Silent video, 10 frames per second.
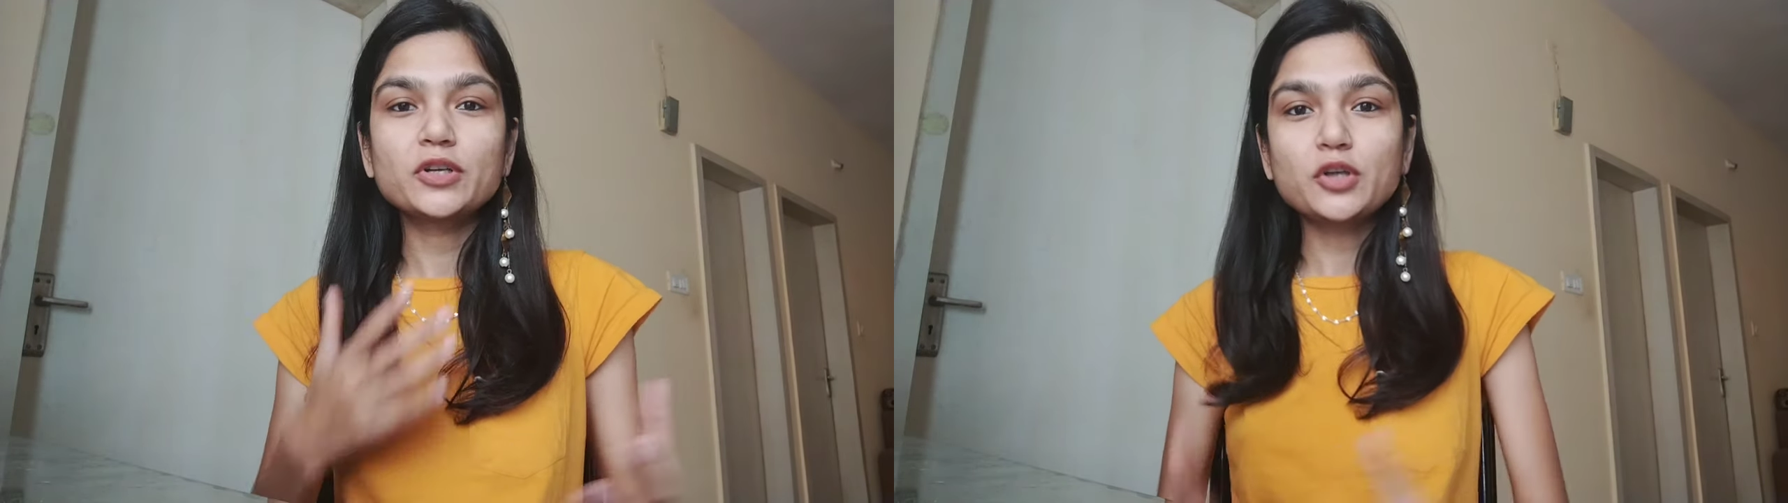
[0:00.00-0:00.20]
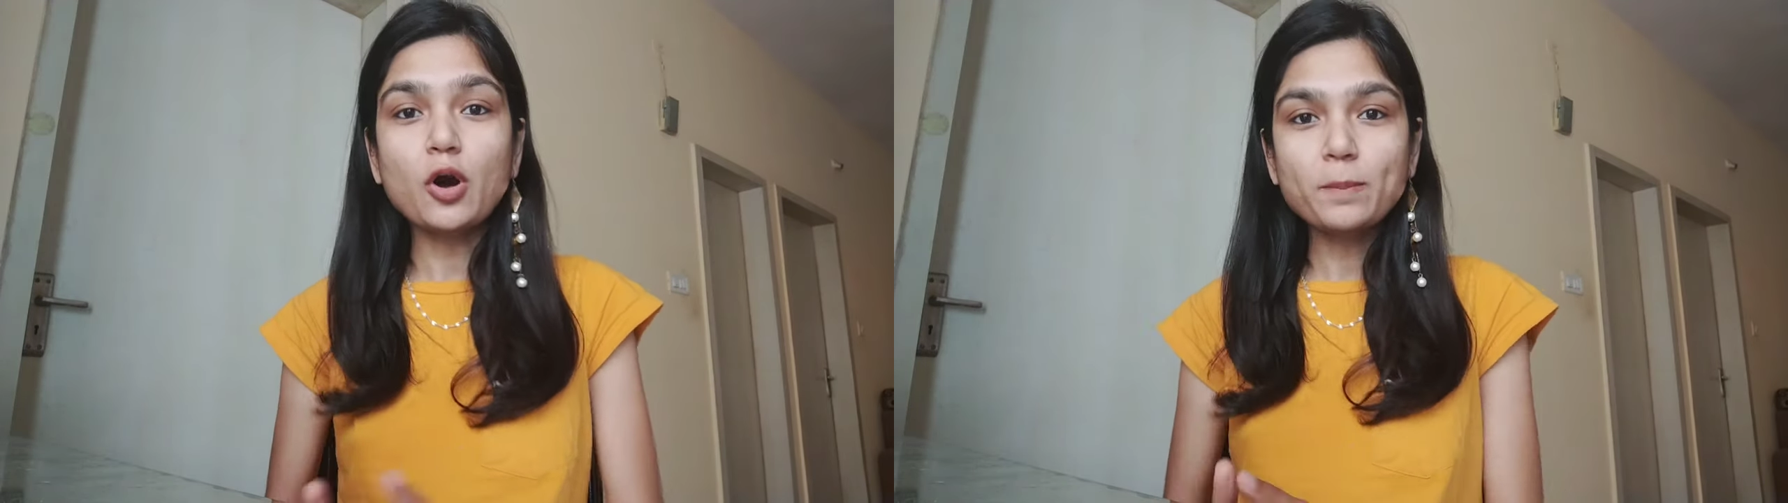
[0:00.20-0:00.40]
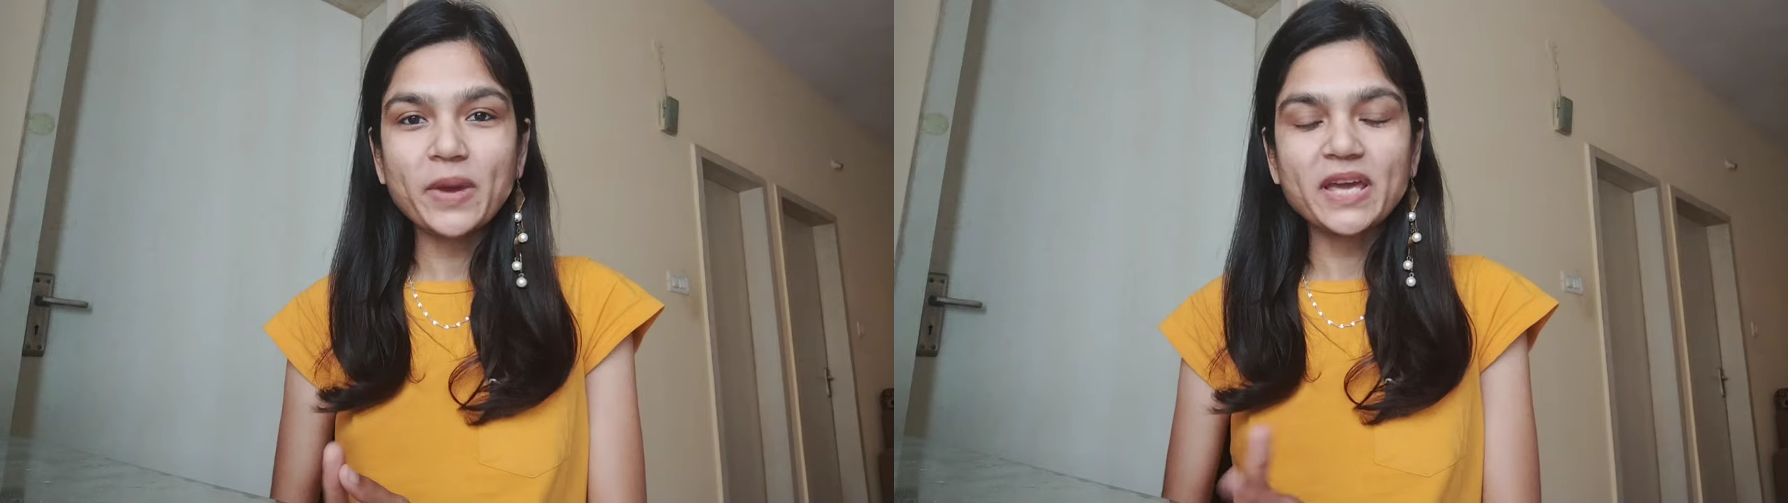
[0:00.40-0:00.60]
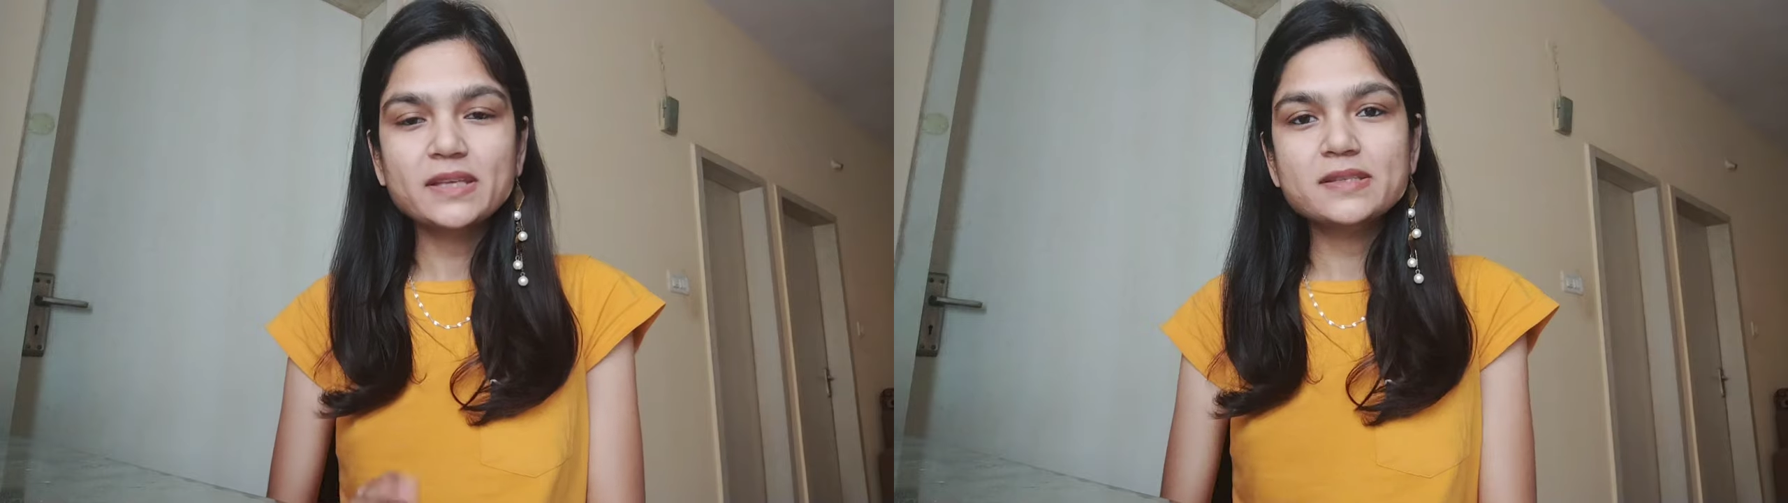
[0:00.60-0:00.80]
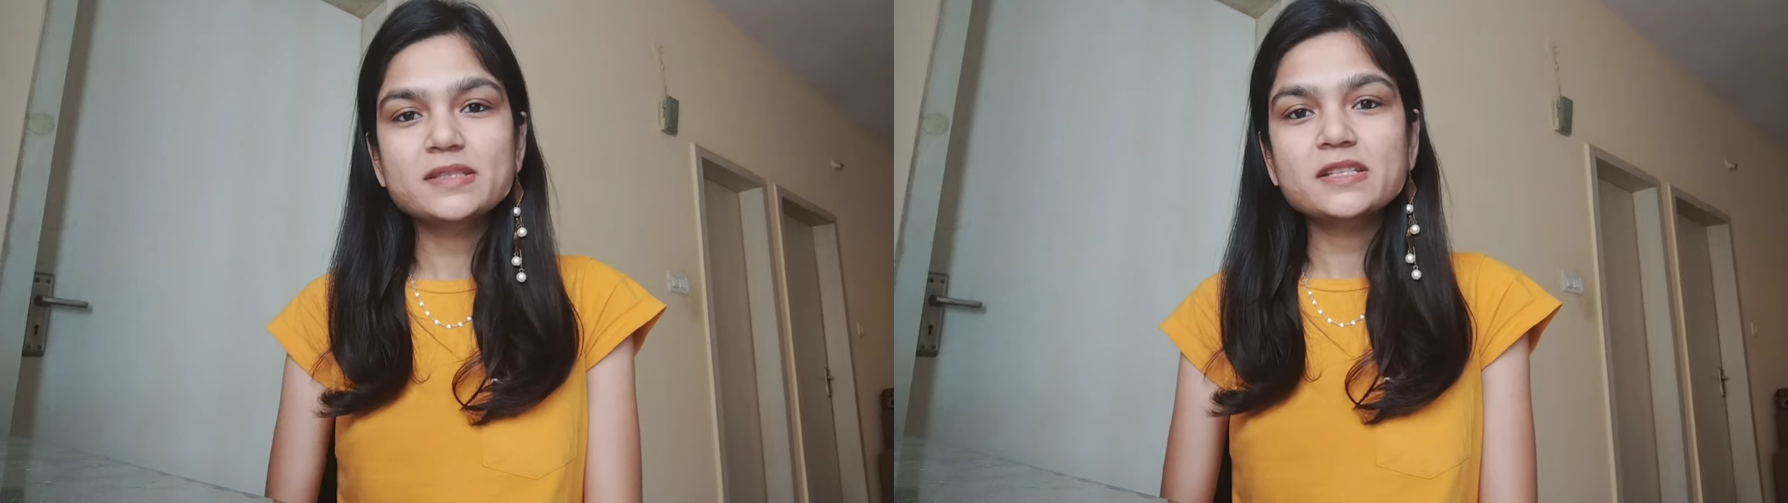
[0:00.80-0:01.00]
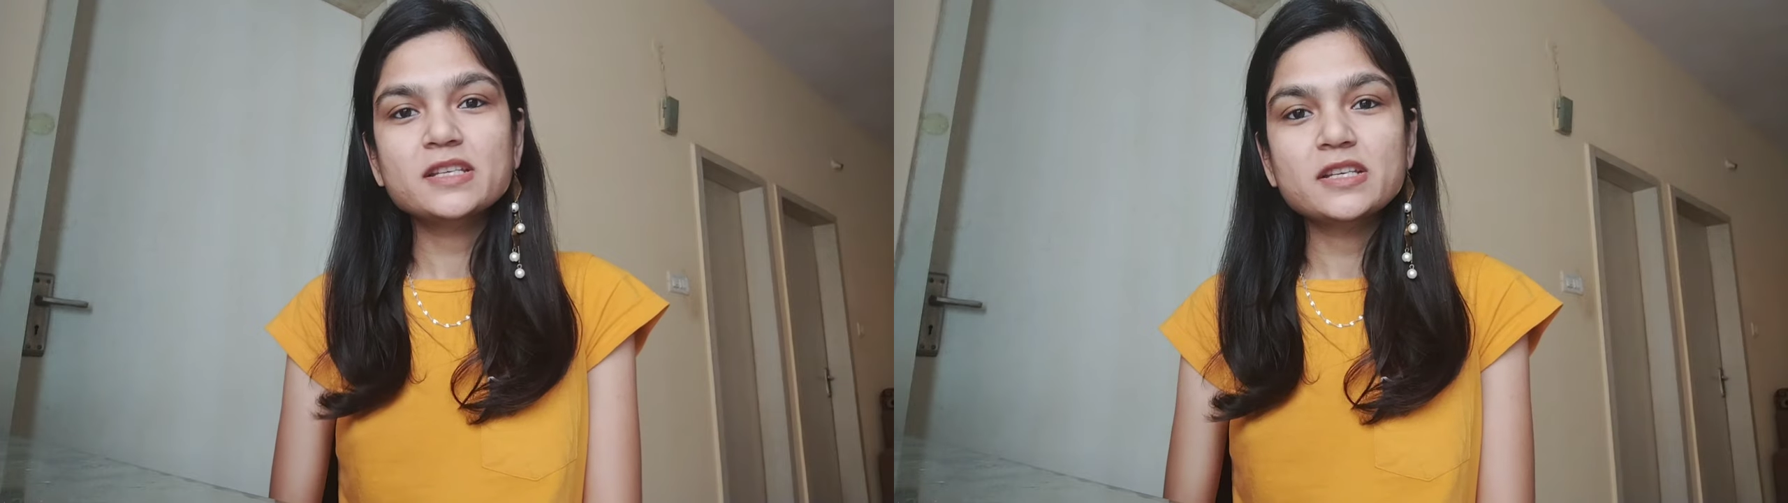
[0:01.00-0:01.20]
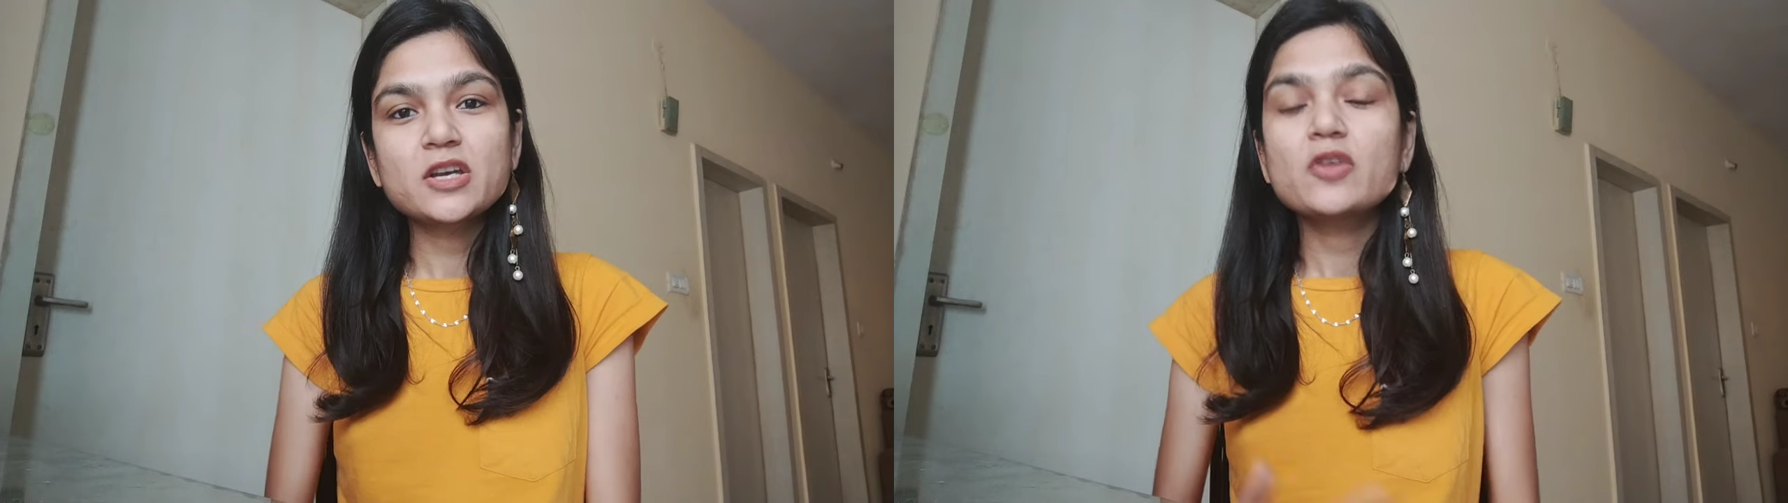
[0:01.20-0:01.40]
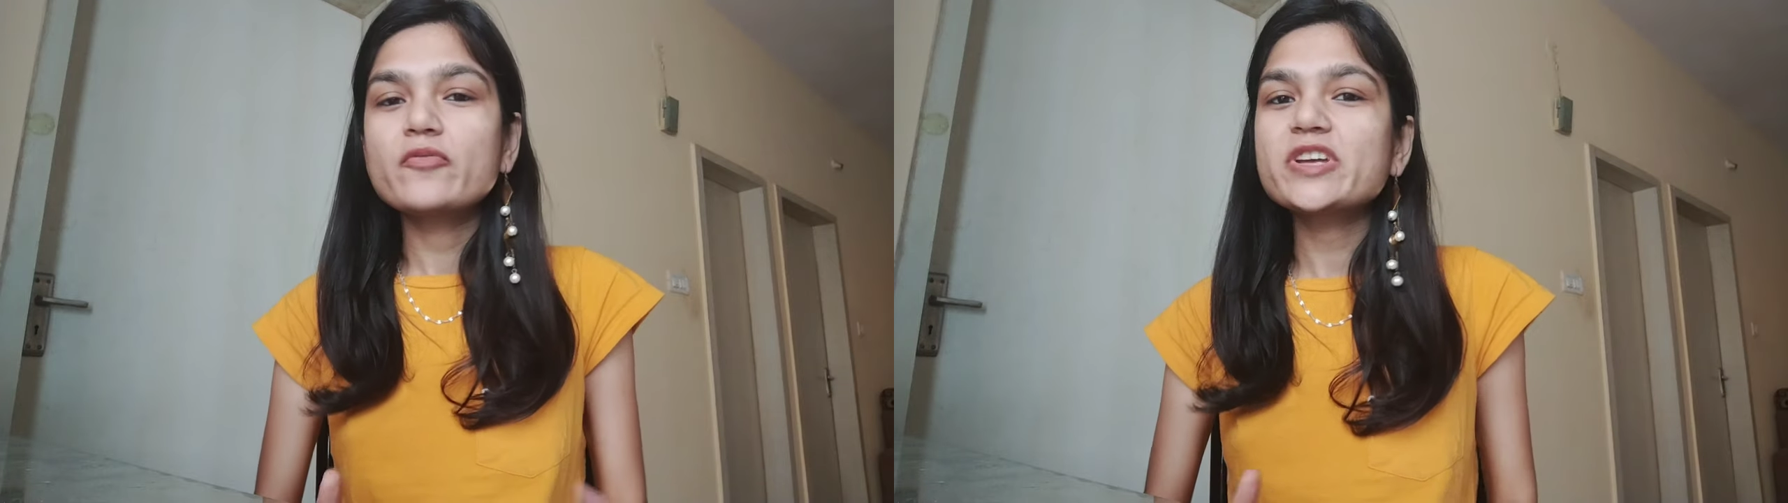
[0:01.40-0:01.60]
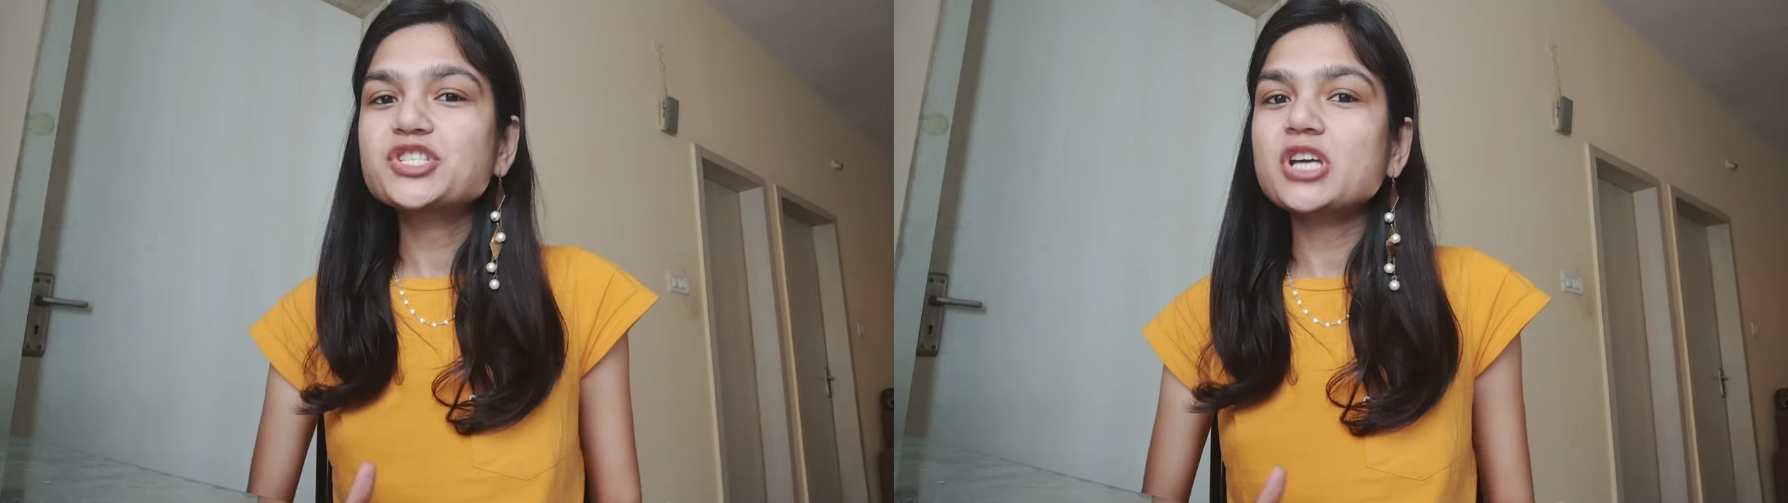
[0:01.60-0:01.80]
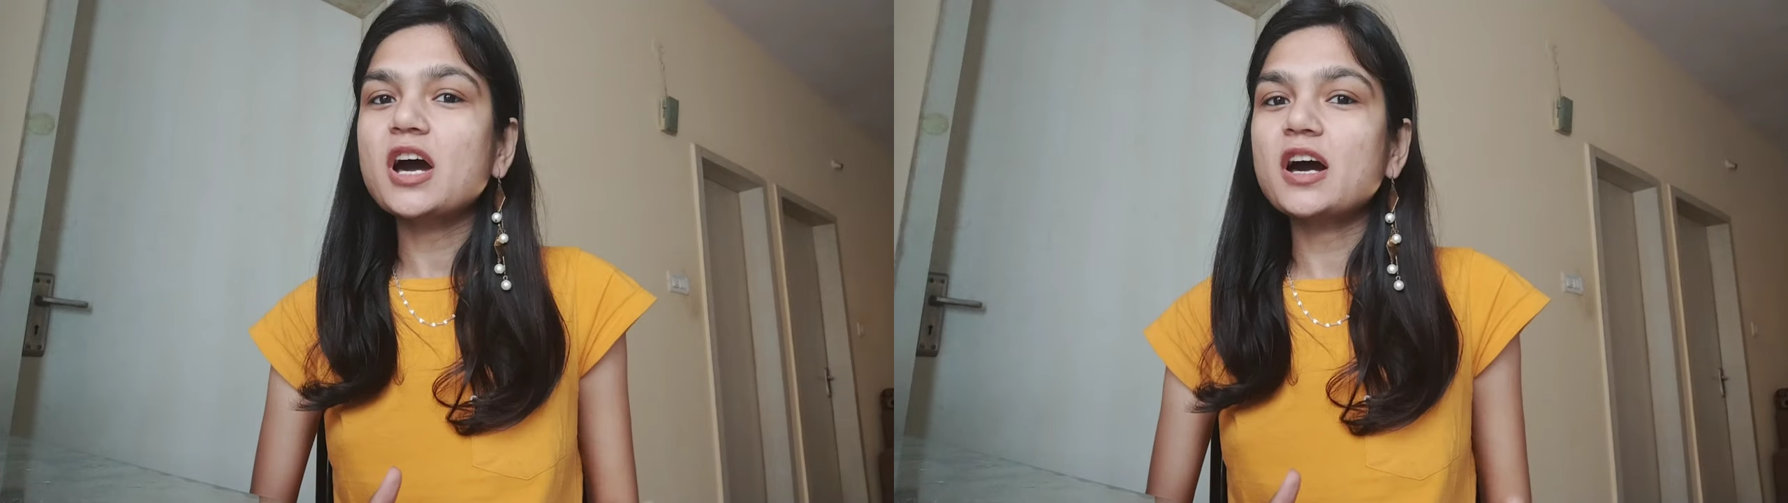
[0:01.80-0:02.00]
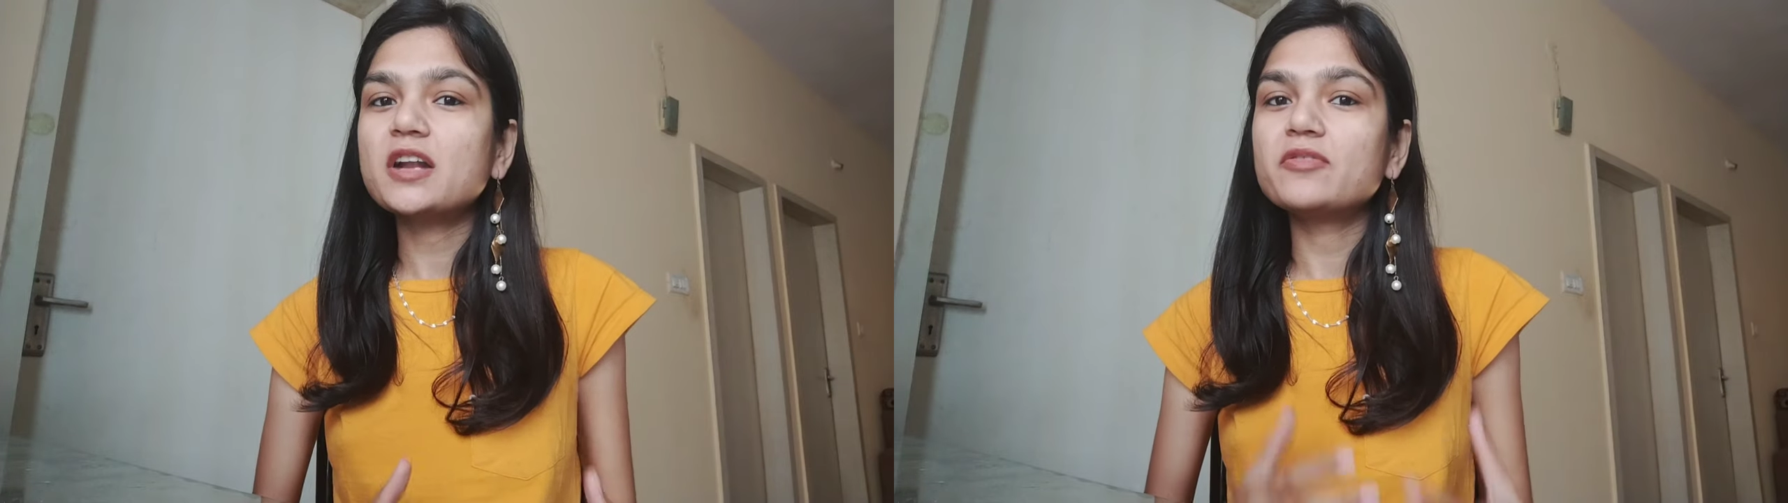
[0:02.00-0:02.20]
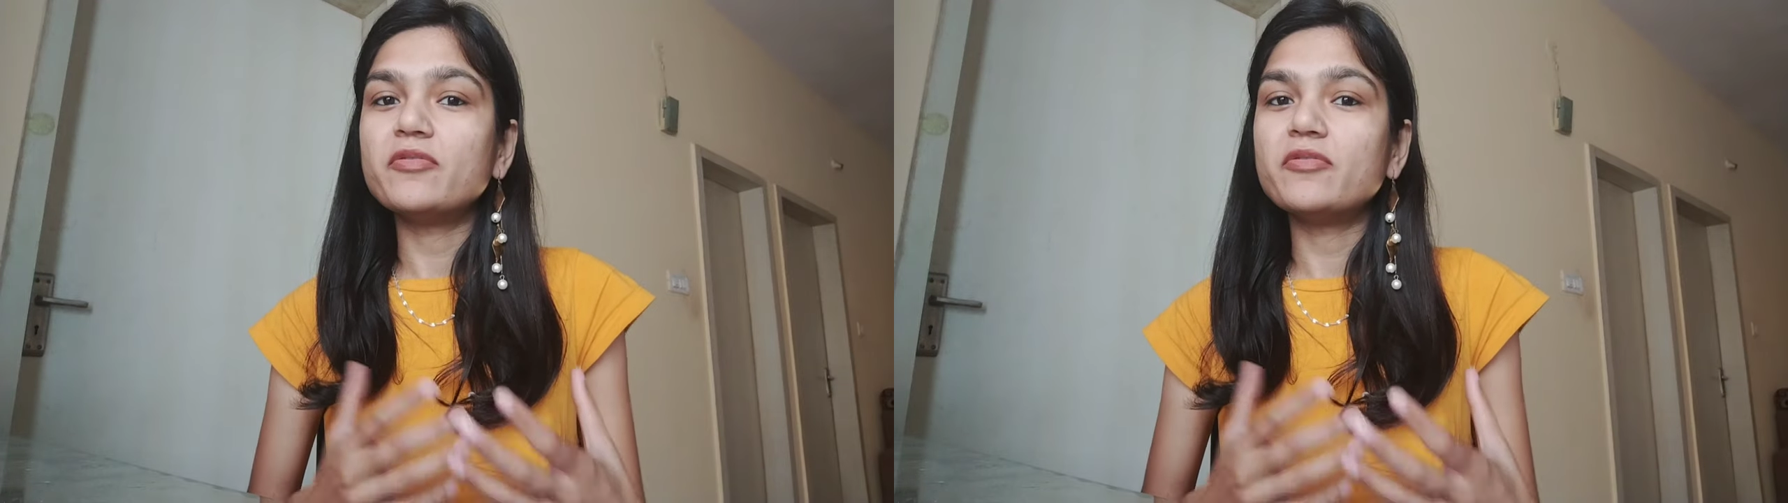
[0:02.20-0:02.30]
topics which are